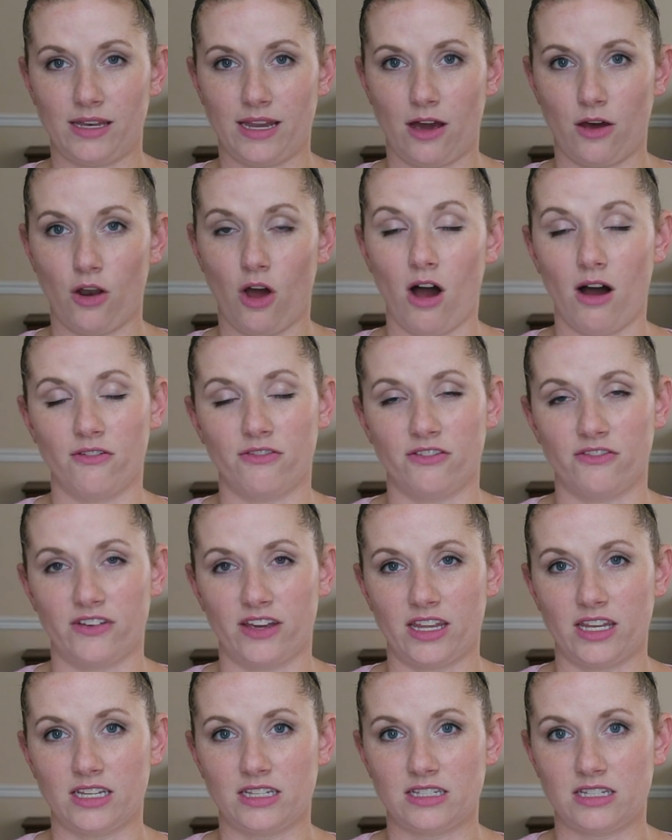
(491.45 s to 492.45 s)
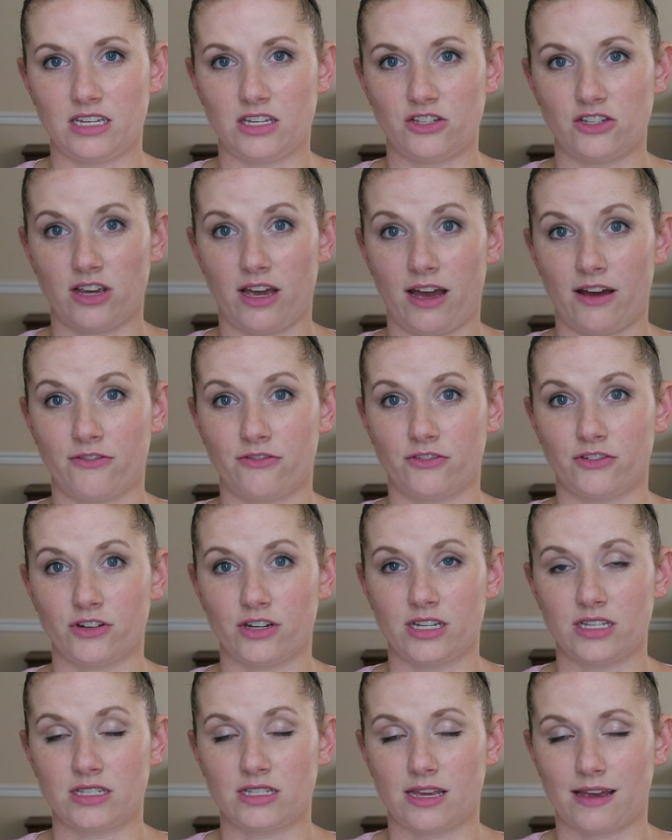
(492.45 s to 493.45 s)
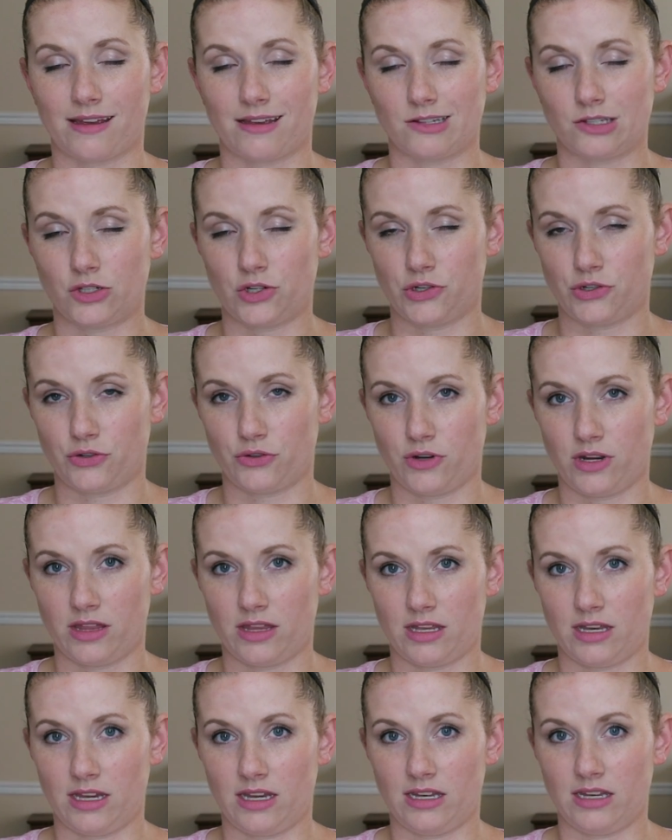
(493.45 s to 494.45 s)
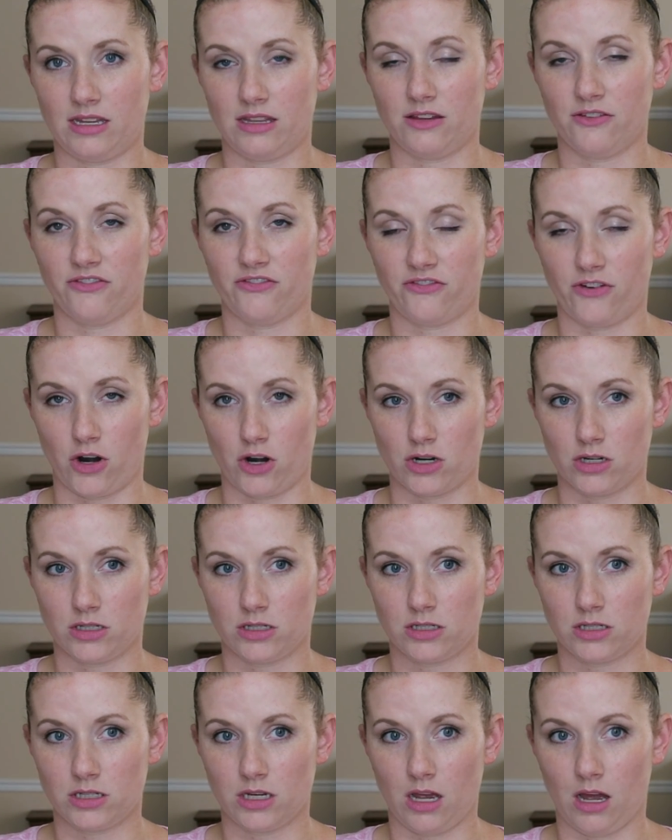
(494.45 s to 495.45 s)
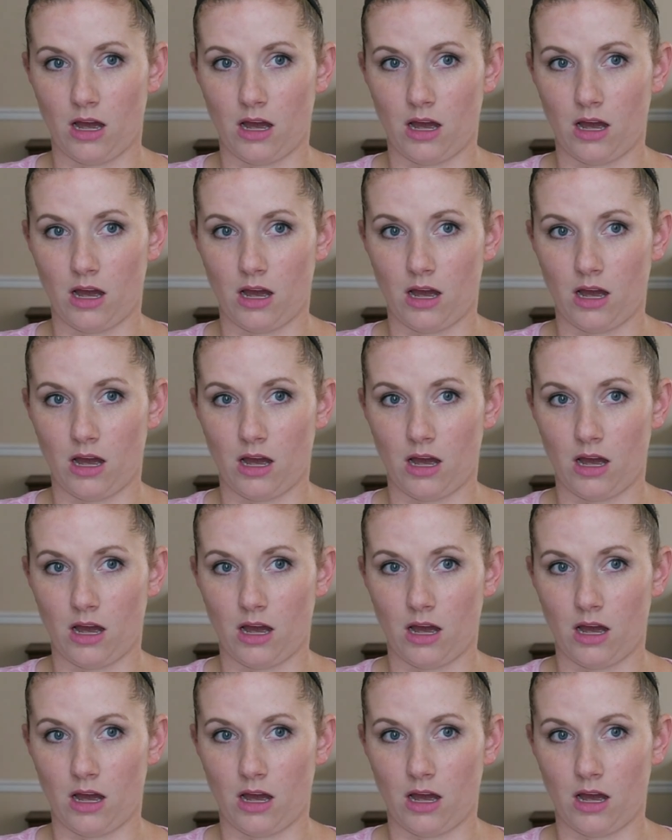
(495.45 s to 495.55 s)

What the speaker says: down off of anesthesia after his second surgery than he did the first.